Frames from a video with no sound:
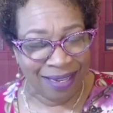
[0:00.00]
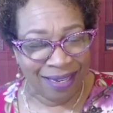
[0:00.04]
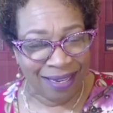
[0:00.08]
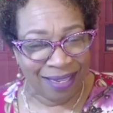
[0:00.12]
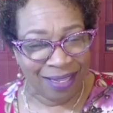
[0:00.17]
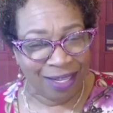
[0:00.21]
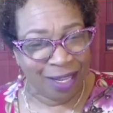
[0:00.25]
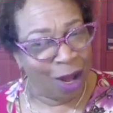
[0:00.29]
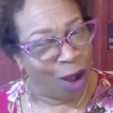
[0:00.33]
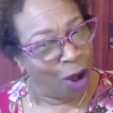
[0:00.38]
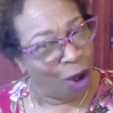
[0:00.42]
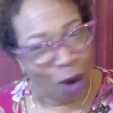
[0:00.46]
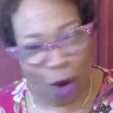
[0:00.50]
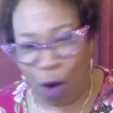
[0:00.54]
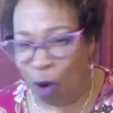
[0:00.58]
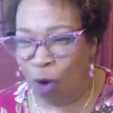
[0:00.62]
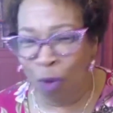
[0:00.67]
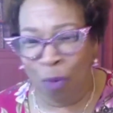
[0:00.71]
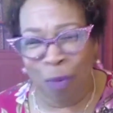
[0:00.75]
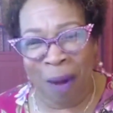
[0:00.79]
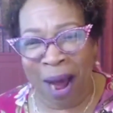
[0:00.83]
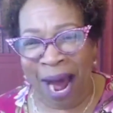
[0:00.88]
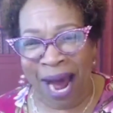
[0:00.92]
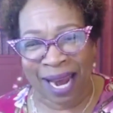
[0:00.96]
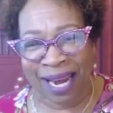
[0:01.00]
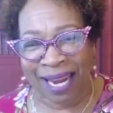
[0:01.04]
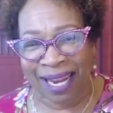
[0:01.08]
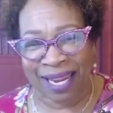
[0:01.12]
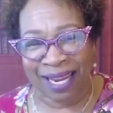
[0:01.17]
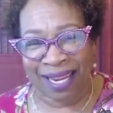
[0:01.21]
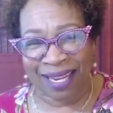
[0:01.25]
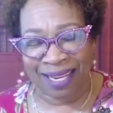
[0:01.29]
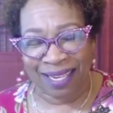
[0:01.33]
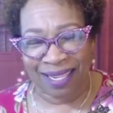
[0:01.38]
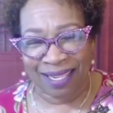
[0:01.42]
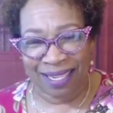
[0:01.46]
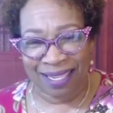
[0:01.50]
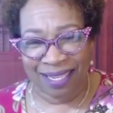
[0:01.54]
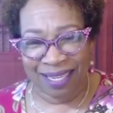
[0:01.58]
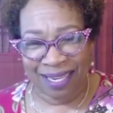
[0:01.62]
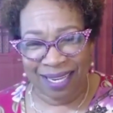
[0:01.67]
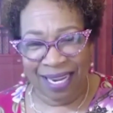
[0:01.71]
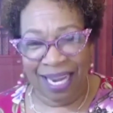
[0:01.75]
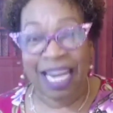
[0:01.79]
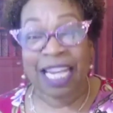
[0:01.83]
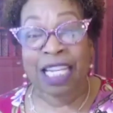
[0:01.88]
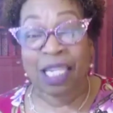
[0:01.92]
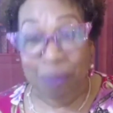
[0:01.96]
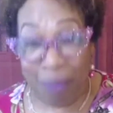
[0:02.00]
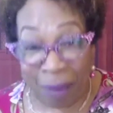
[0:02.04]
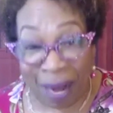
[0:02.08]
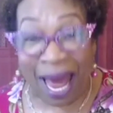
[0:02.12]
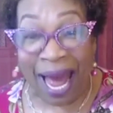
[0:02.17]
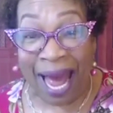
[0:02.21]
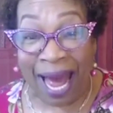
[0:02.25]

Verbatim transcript: the whole body is blind.